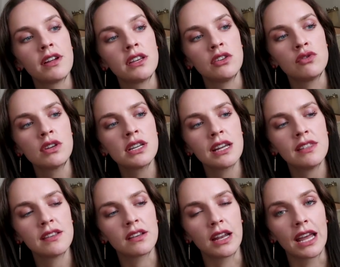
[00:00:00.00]
And you can get
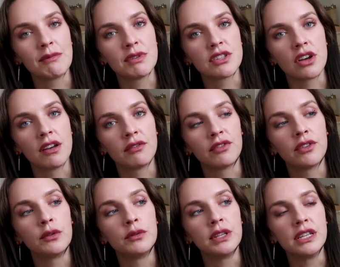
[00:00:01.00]
these on Amazon
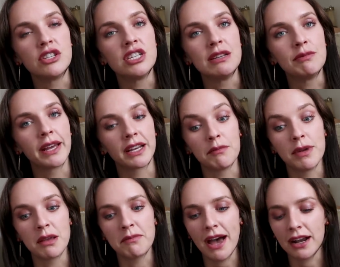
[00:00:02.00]
for really cheap, like a
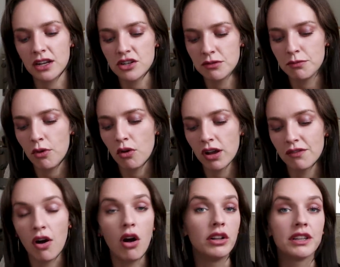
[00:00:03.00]
big package in bulk
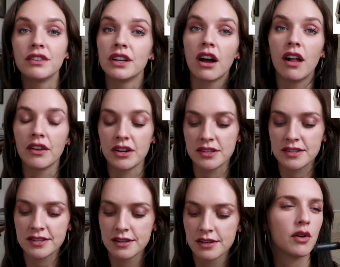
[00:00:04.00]
of all different colors.
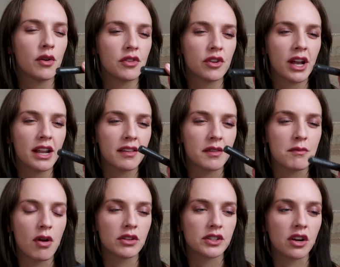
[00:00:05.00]
Those are kind of
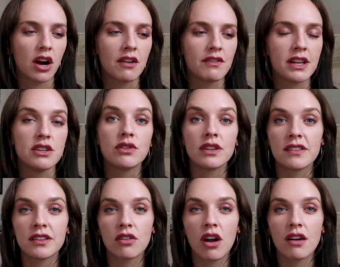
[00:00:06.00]
small to carve in. You can
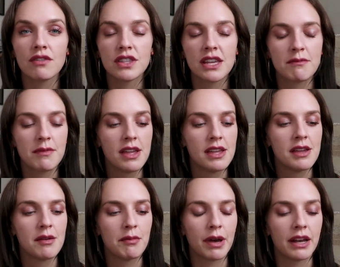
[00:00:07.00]
still carve in
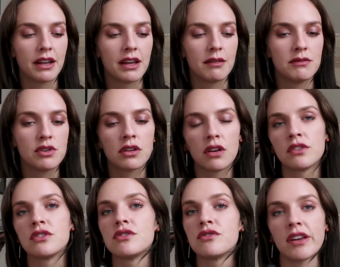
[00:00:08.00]
them, but you can also
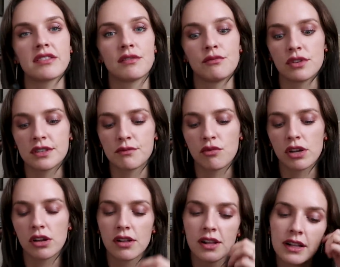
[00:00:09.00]
just dress them with some
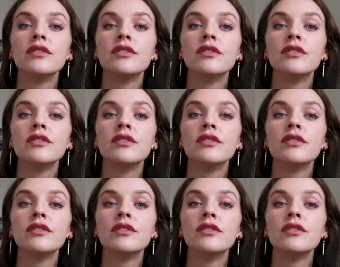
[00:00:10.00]
oil.